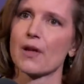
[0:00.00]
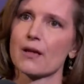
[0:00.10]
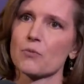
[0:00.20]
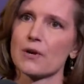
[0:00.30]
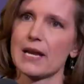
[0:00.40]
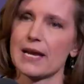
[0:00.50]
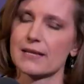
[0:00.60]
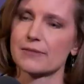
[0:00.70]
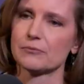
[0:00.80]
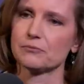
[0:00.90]
on the one
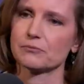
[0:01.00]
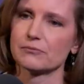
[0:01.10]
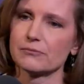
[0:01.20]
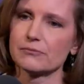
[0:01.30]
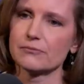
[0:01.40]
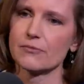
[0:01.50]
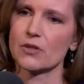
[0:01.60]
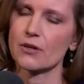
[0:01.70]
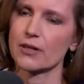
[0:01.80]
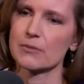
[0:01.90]
hand,
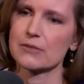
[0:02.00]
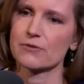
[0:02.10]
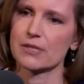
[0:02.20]
the arguments